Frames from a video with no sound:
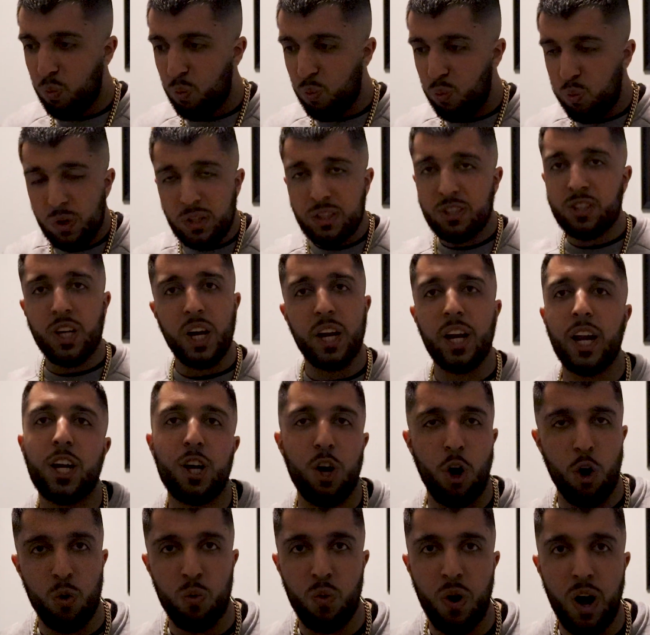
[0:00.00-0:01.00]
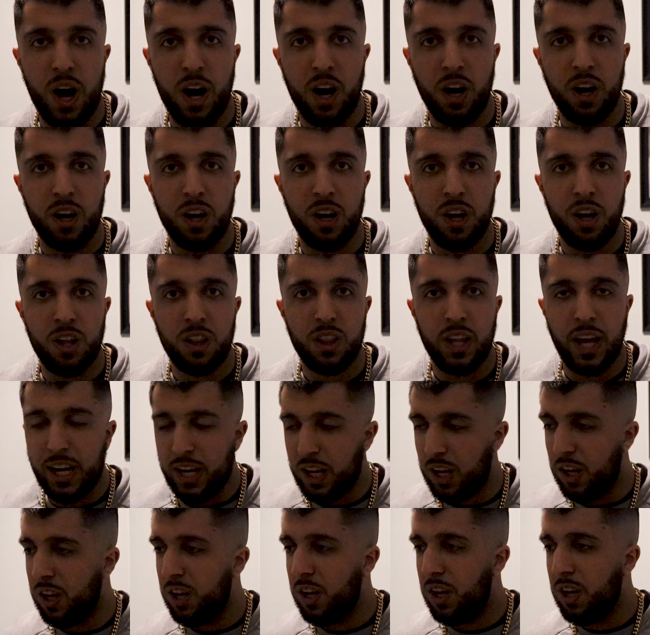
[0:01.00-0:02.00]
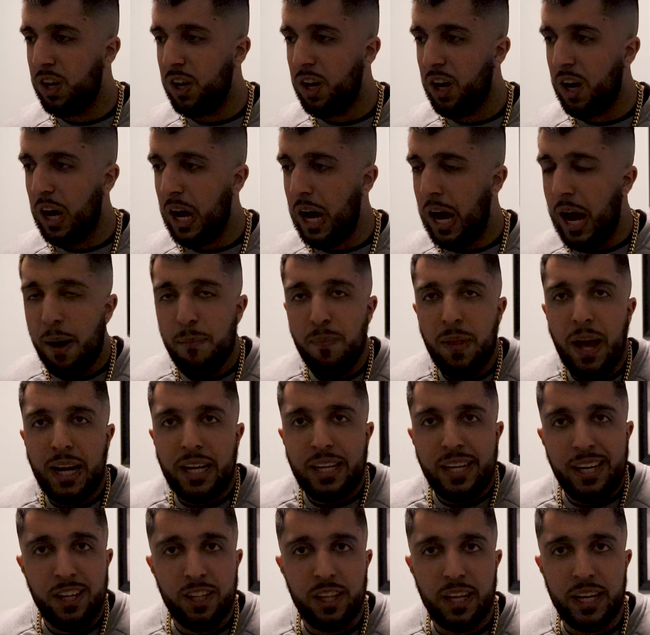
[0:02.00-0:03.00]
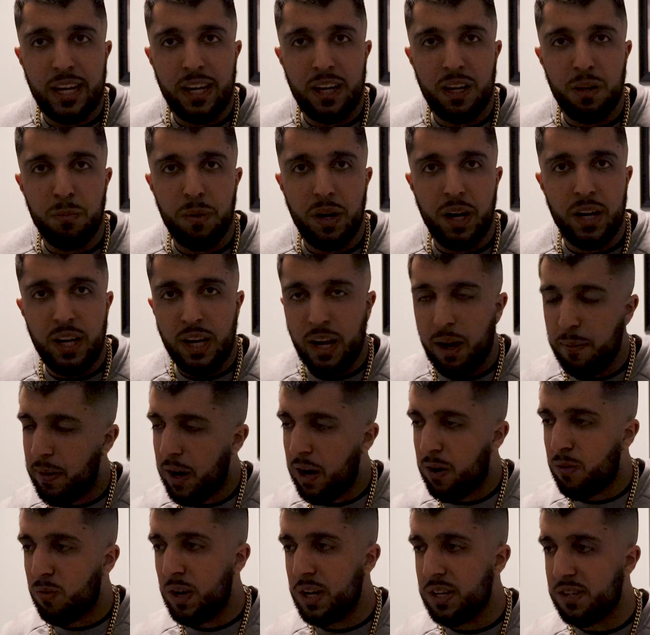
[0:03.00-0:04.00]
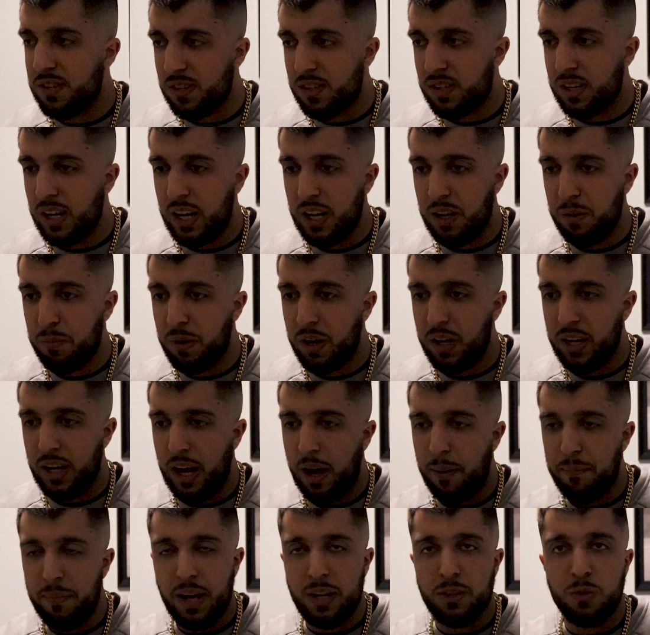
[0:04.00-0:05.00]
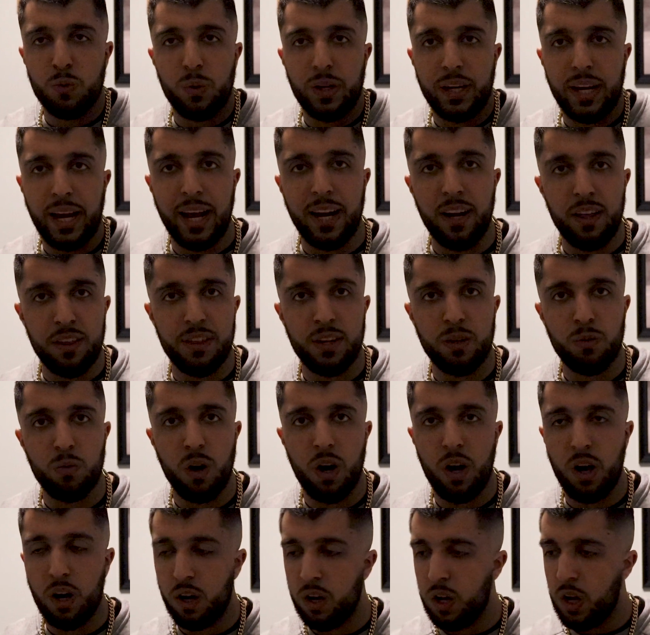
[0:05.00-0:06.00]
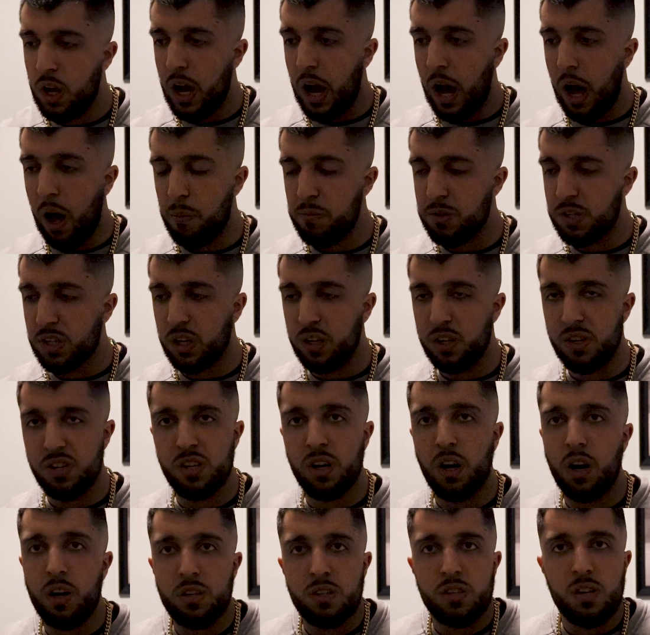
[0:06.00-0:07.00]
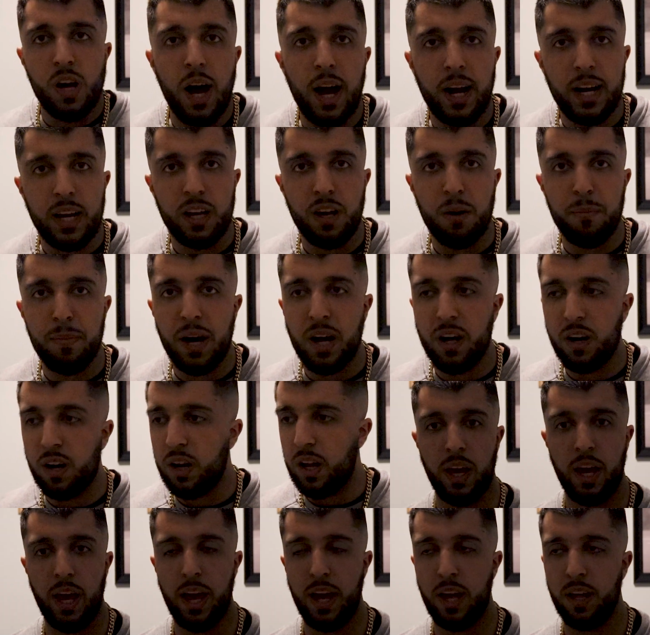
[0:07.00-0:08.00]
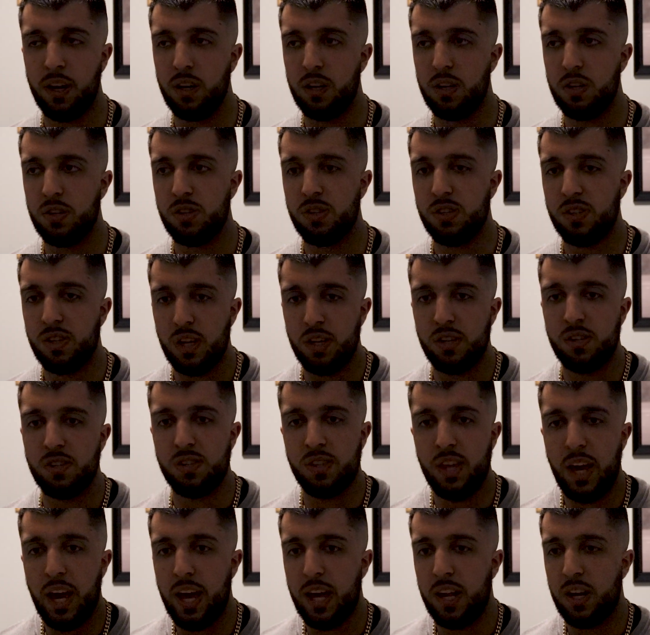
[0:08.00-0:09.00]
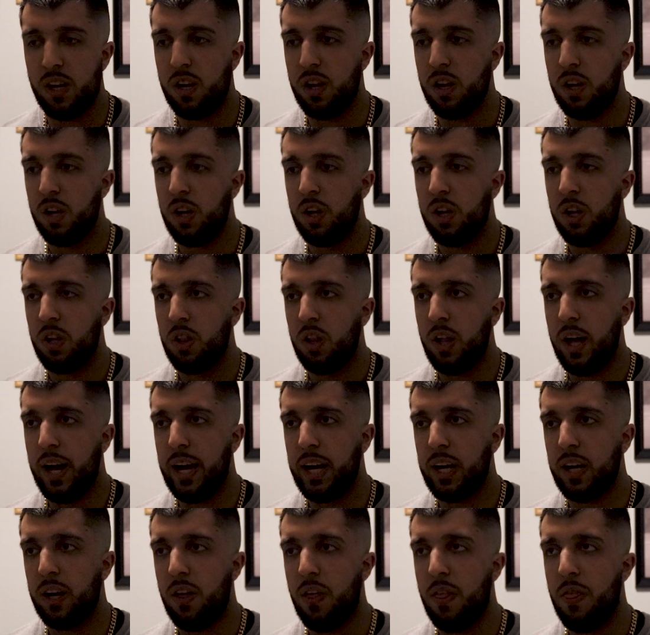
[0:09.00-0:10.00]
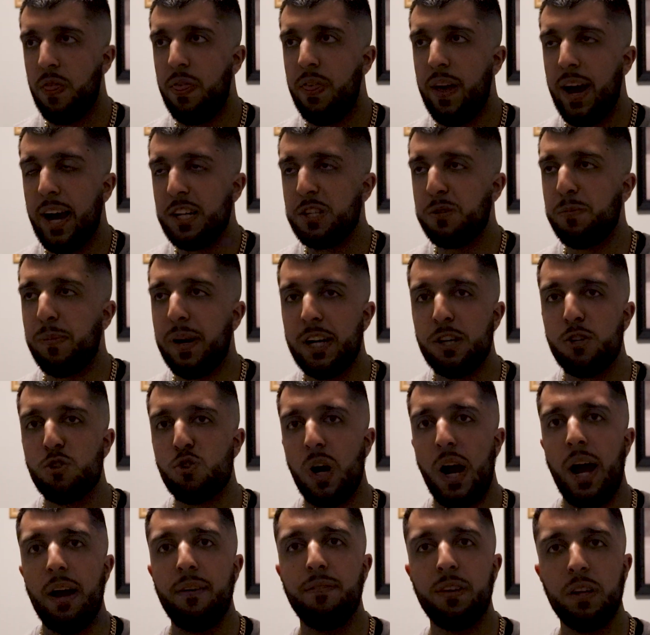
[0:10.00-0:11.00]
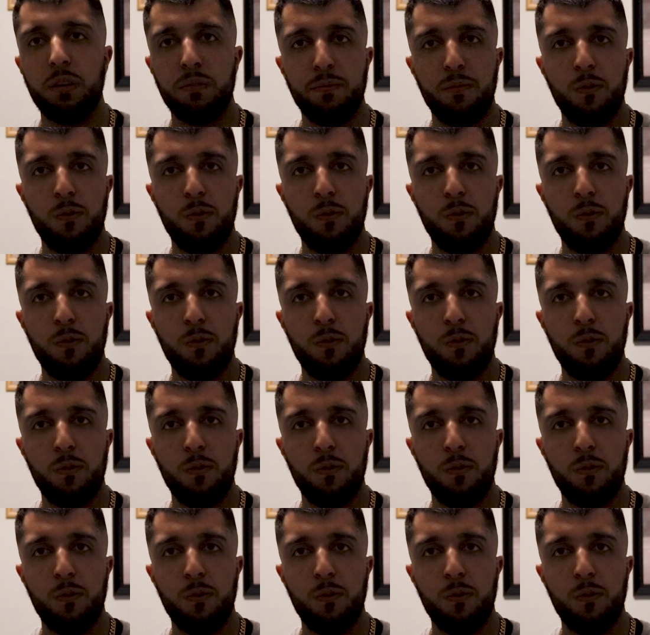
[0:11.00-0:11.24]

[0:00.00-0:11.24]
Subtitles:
what's gonna go wrong? Like, I'm not killing anybody, I'm not racist to anybody, I'm not doing anything wrong. I'm just gonna start talking about it. And since then, Like, that's my driving